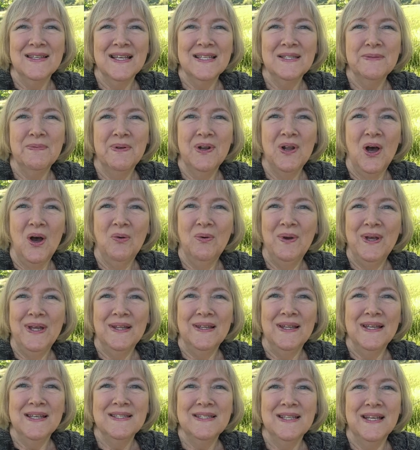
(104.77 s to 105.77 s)
I spent all week
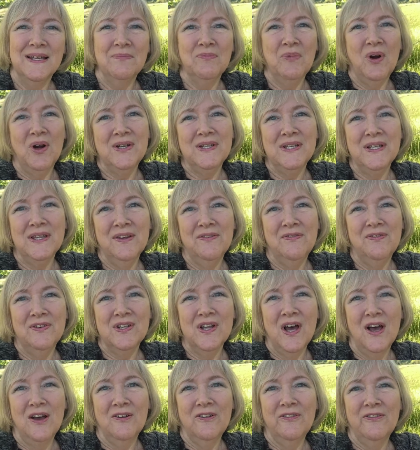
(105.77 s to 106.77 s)
listing. Mark did the
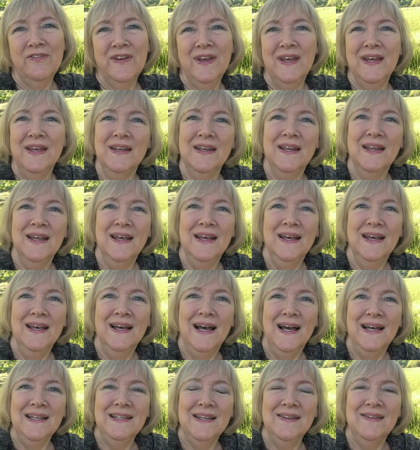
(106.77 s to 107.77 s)
photography and
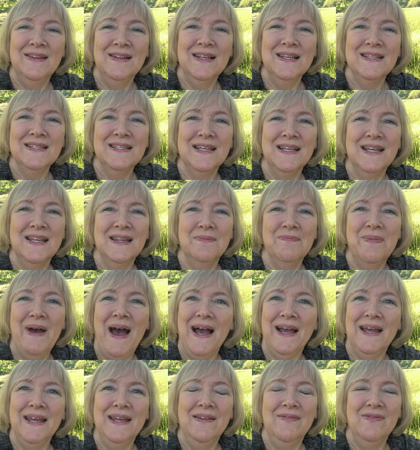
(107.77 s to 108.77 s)
I did the listing and the
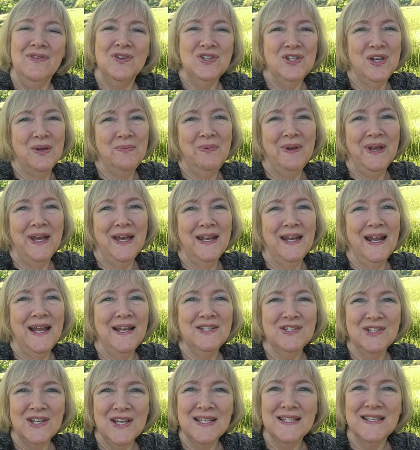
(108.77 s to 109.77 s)
packing and the shipping and I
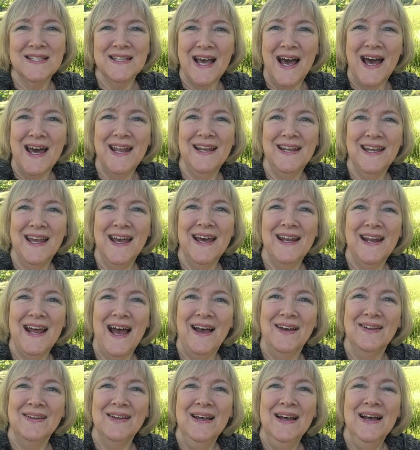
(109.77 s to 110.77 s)
just gotta get
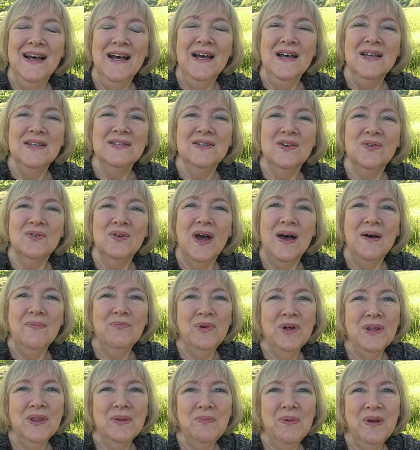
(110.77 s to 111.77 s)
out. So
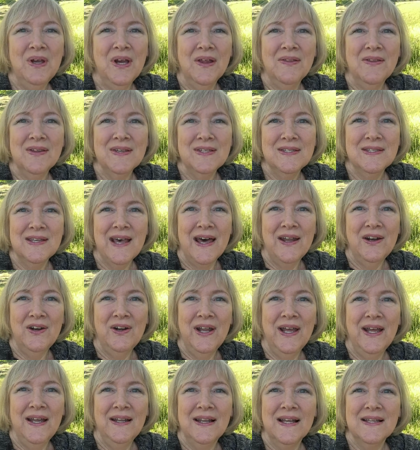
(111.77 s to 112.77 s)
come with me on this
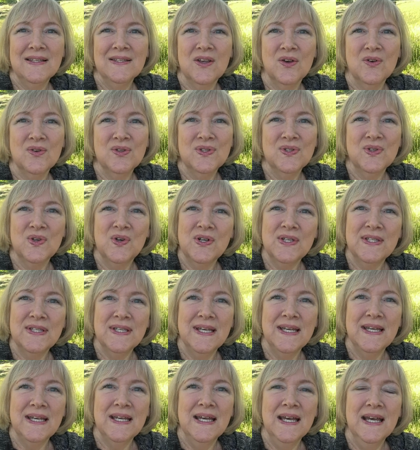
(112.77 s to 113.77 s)
Saturday. Let's go
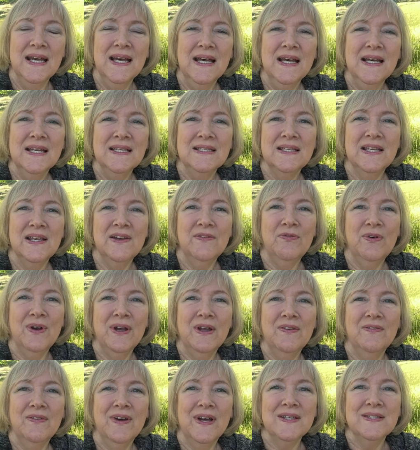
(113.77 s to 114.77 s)
sourcing, see if we
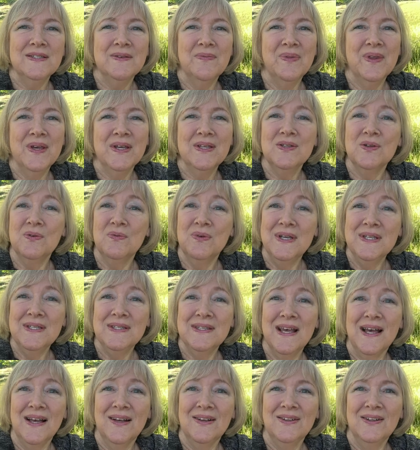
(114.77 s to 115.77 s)
can find some things to
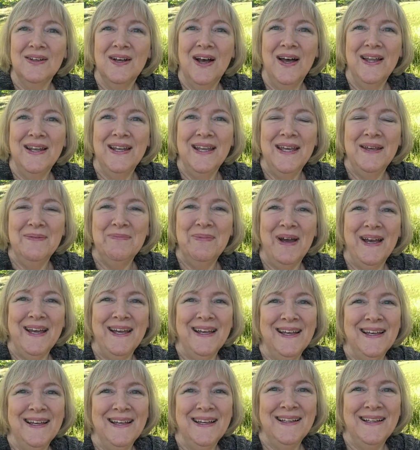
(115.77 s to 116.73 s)
resell on eBay.